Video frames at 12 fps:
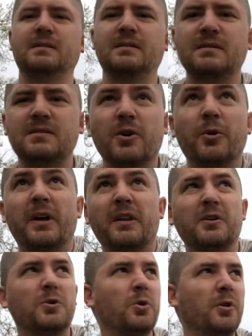So
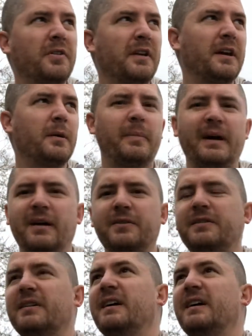another cool thing about